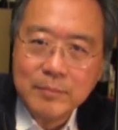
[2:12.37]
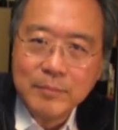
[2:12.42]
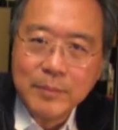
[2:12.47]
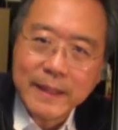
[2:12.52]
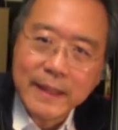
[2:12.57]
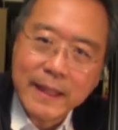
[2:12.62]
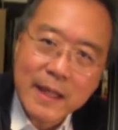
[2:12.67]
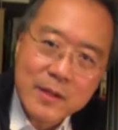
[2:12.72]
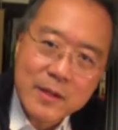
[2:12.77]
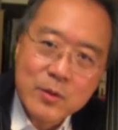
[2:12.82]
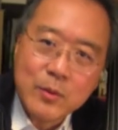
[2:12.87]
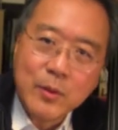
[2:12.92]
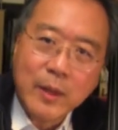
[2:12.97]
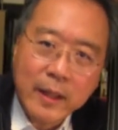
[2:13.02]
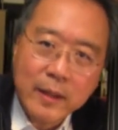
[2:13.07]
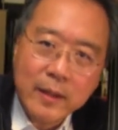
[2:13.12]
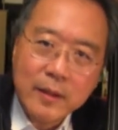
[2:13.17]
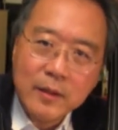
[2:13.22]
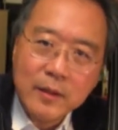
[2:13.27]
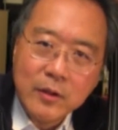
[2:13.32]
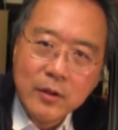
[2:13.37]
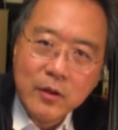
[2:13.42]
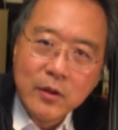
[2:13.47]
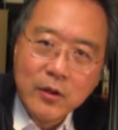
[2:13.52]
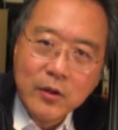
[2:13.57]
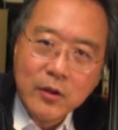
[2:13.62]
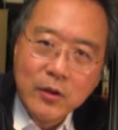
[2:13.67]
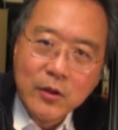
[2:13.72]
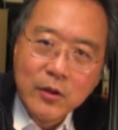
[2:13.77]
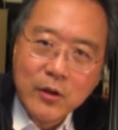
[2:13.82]
But guess what?
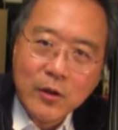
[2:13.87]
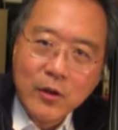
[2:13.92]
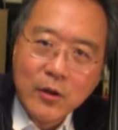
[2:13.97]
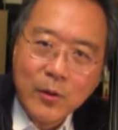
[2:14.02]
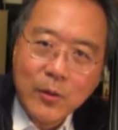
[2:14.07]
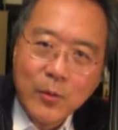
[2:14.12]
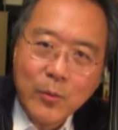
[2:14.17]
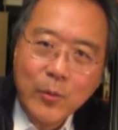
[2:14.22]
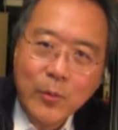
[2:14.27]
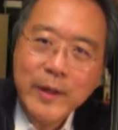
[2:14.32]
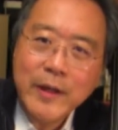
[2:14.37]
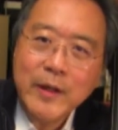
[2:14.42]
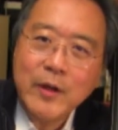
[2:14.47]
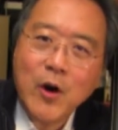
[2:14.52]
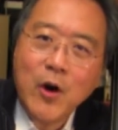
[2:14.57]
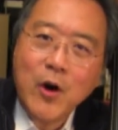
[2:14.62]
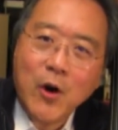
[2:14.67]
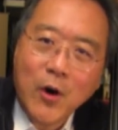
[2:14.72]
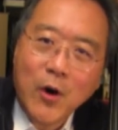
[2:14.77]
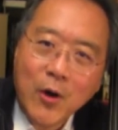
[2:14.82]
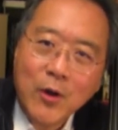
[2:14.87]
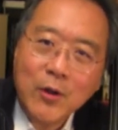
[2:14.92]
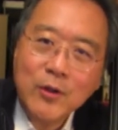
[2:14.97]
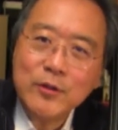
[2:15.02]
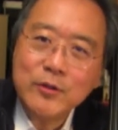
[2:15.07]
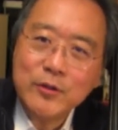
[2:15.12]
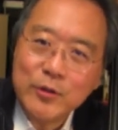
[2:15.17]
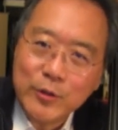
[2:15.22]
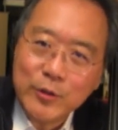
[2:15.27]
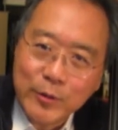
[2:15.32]
We all
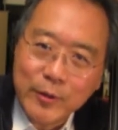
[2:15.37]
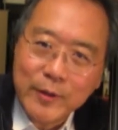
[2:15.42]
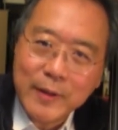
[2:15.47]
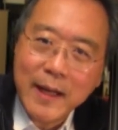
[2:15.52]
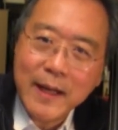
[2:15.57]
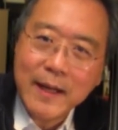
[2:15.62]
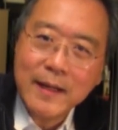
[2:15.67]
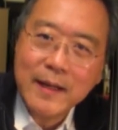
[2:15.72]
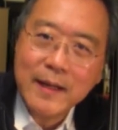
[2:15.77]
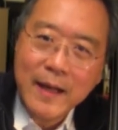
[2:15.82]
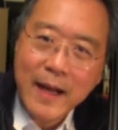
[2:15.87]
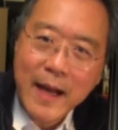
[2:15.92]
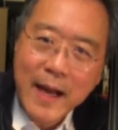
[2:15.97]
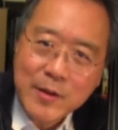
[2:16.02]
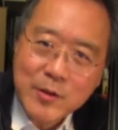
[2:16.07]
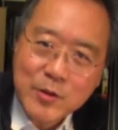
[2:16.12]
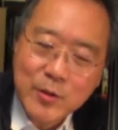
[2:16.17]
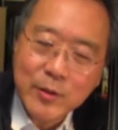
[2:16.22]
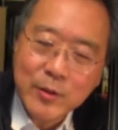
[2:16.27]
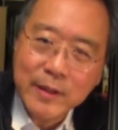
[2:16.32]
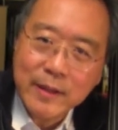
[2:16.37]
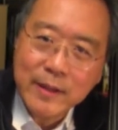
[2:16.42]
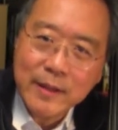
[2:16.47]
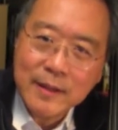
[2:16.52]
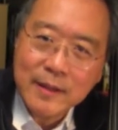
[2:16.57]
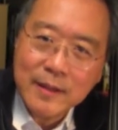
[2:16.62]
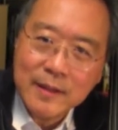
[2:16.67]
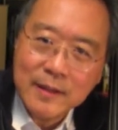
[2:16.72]
do that naturally.